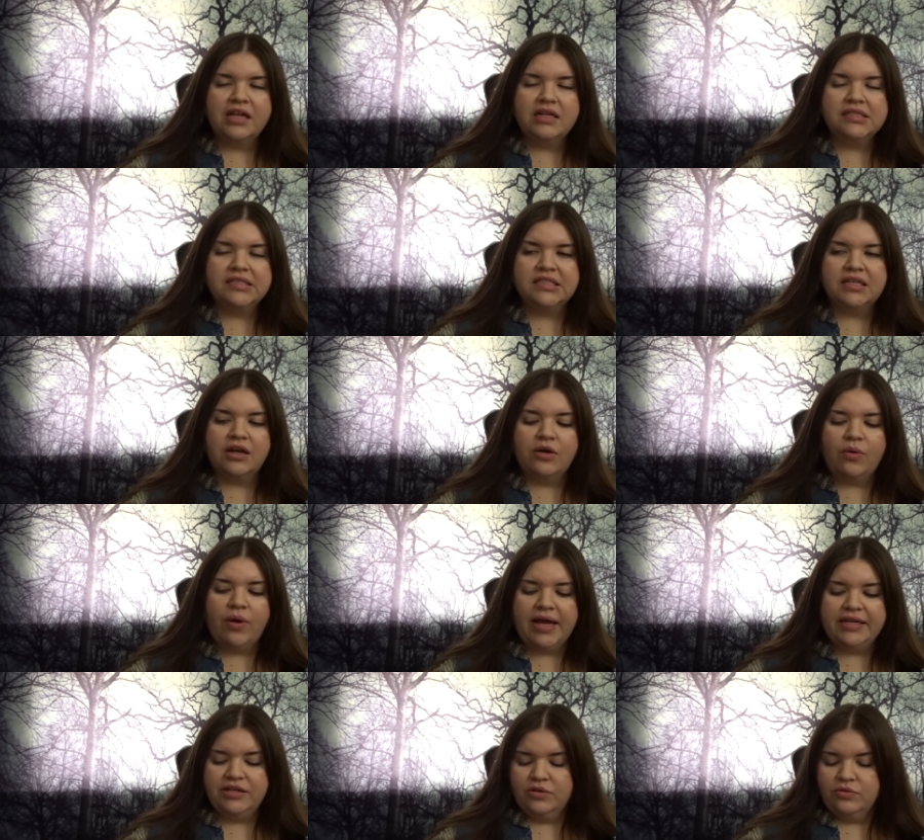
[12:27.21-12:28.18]
So
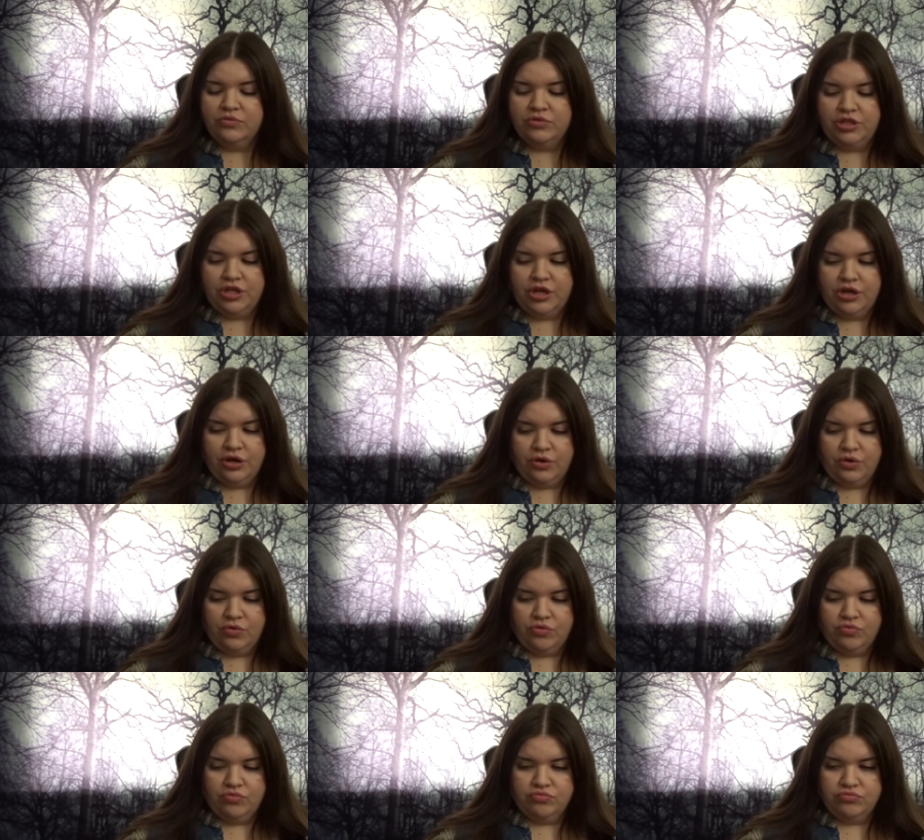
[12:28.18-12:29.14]
I don't
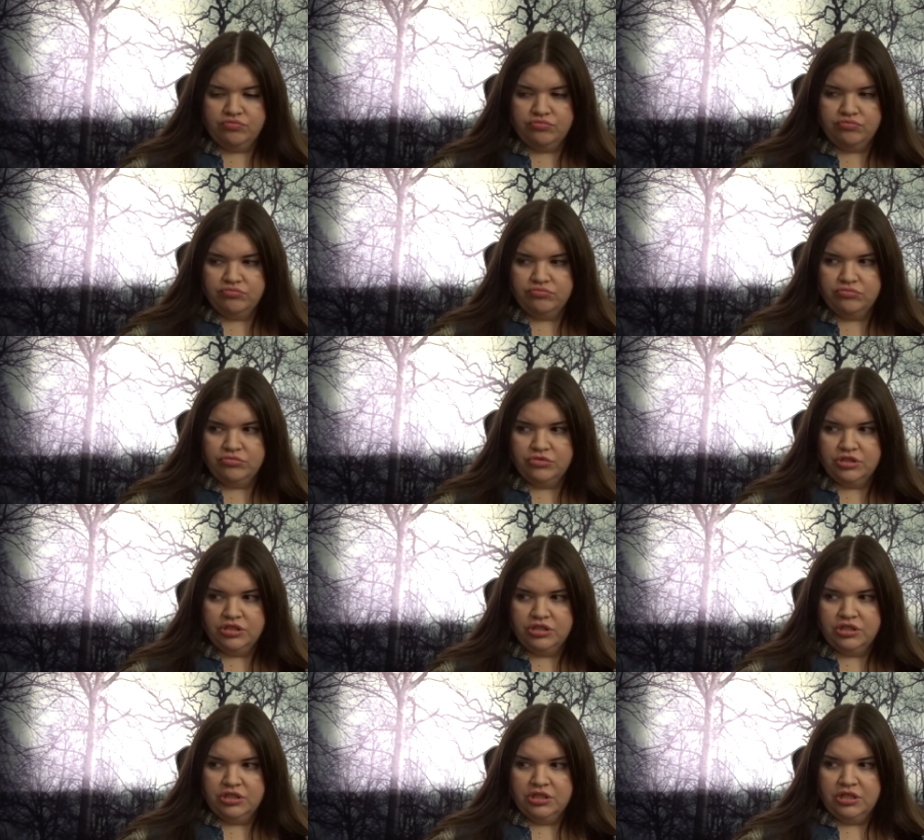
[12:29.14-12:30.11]
know.
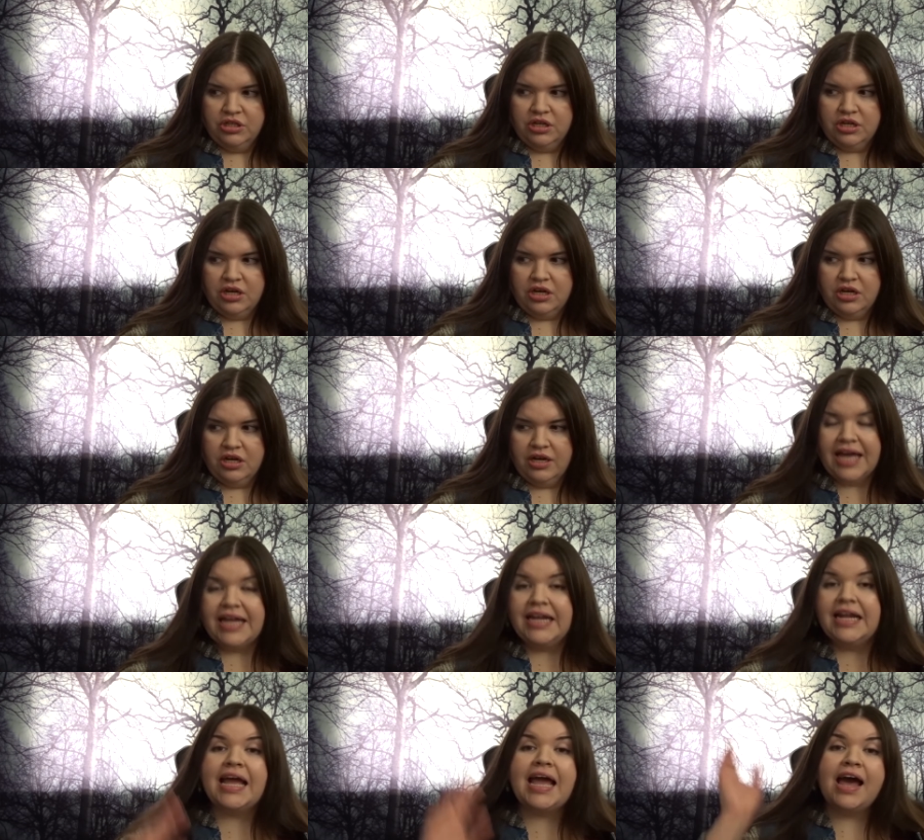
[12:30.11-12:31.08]

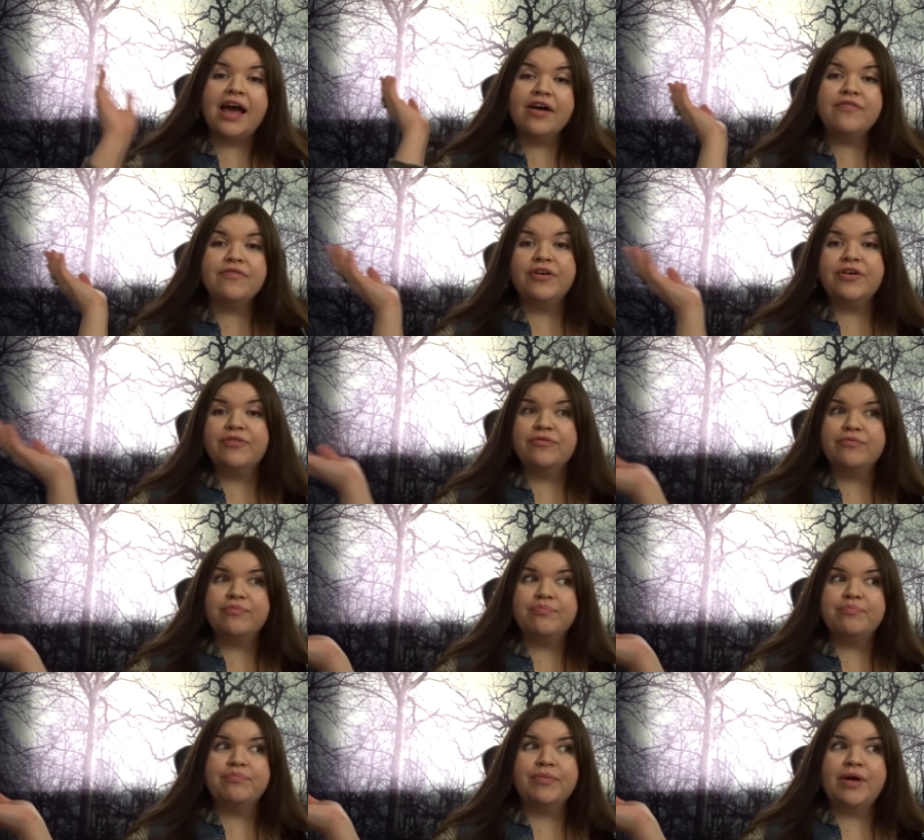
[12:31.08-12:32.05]
And I have a
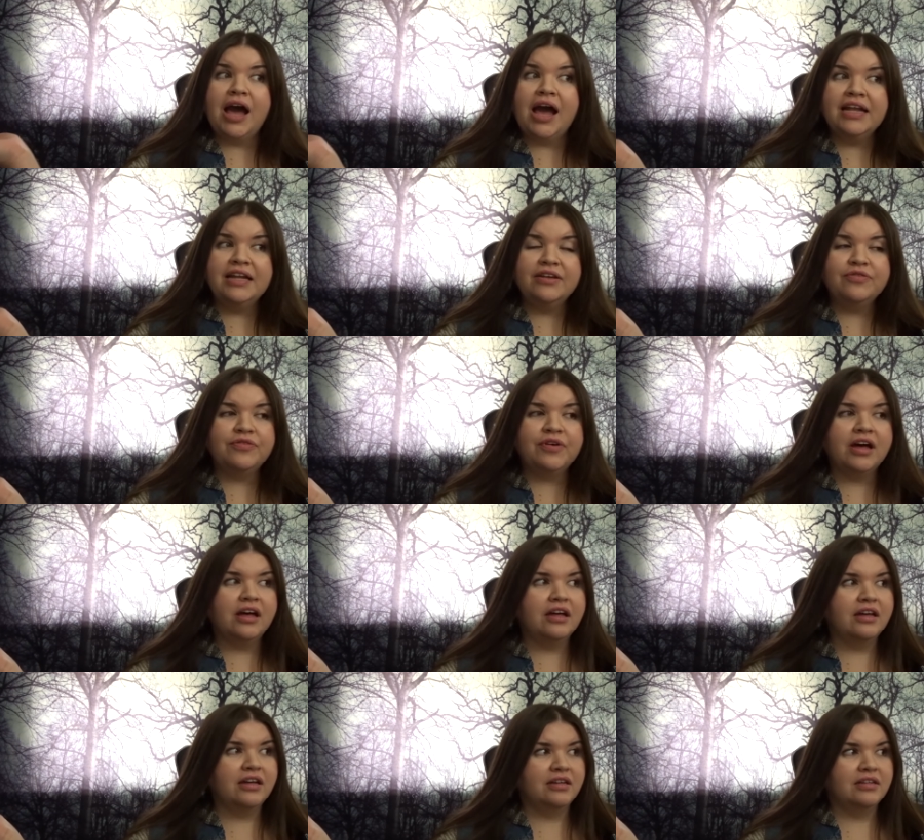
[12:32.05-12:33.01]
kind of
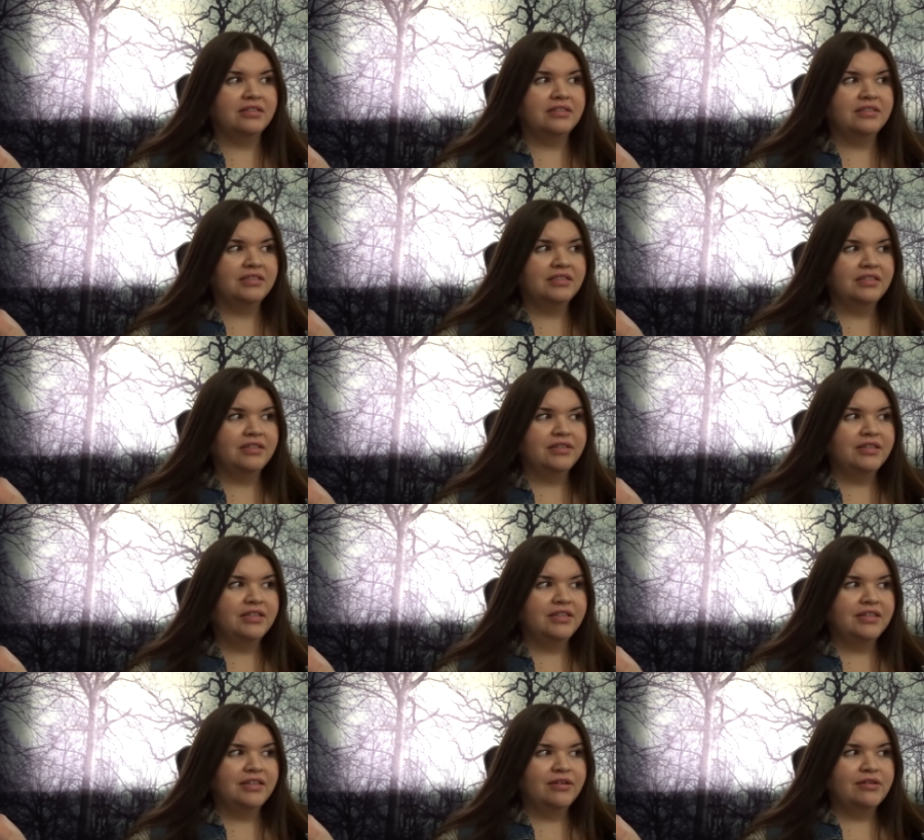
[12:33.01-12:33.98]
a
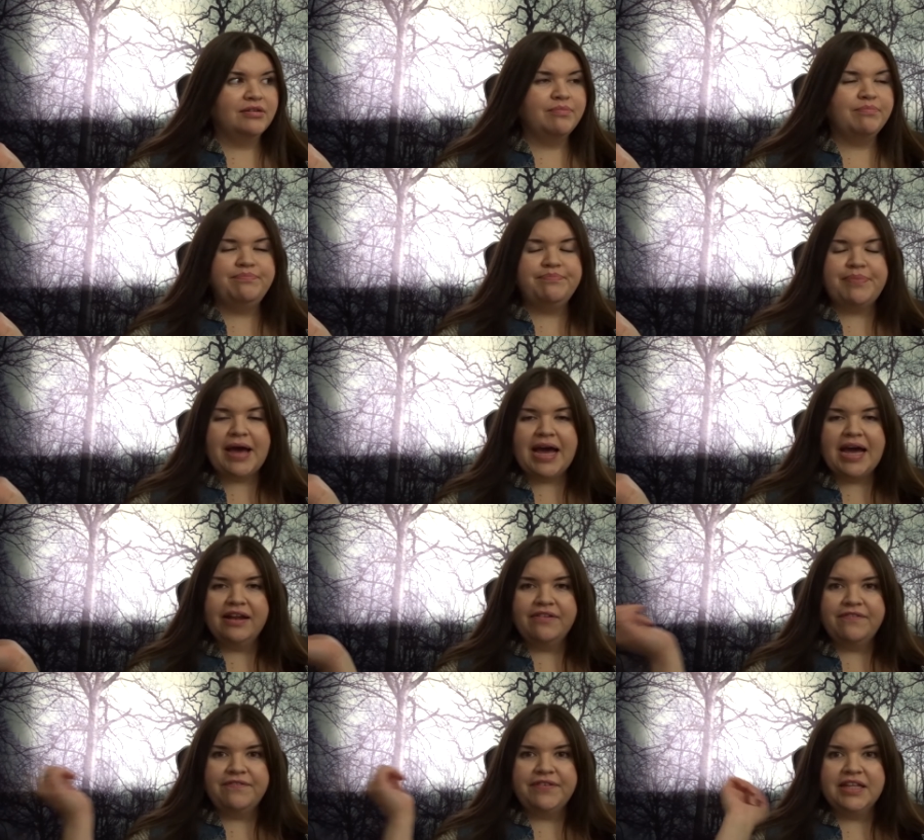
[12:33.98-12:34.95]

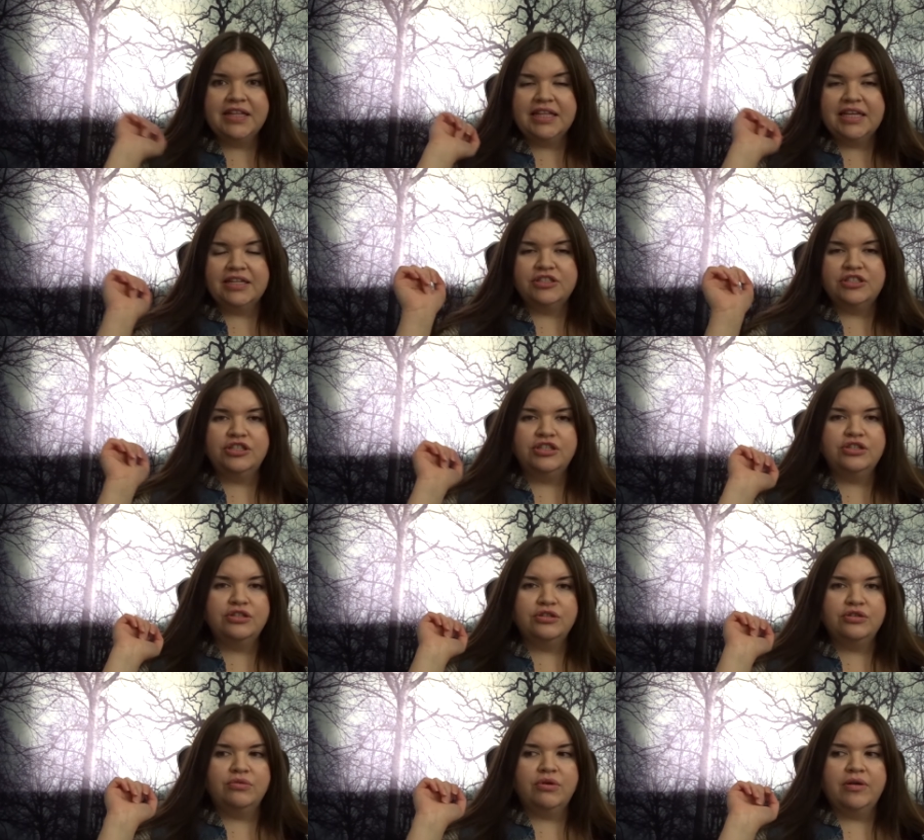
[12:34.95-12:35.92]
bad feeling
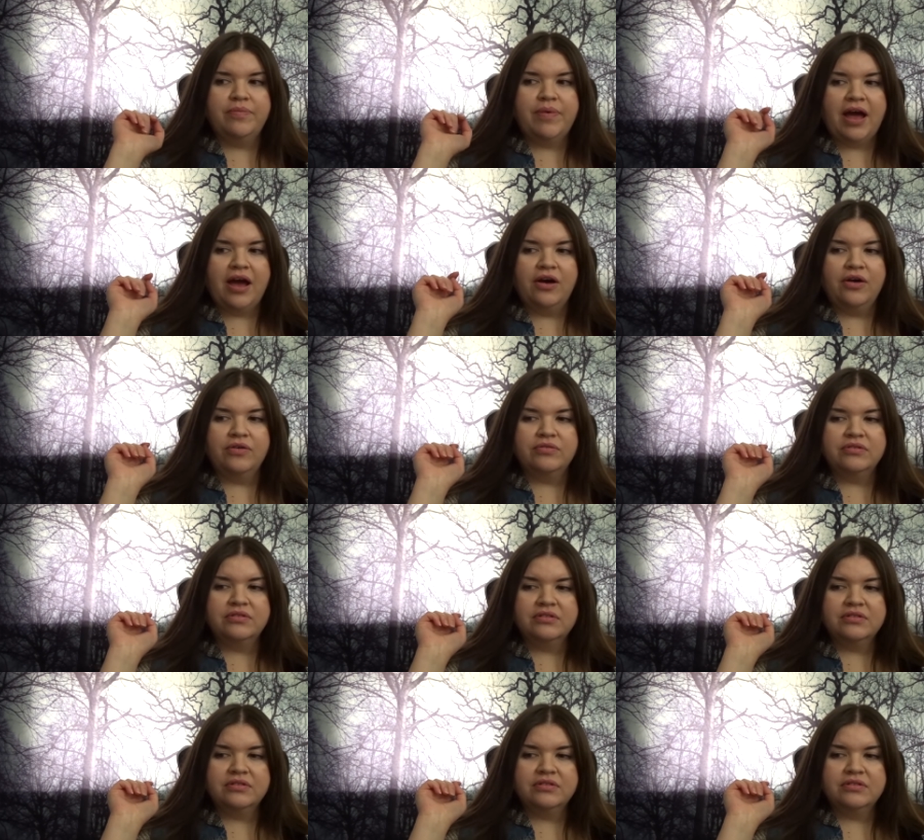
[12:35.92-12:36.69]
too about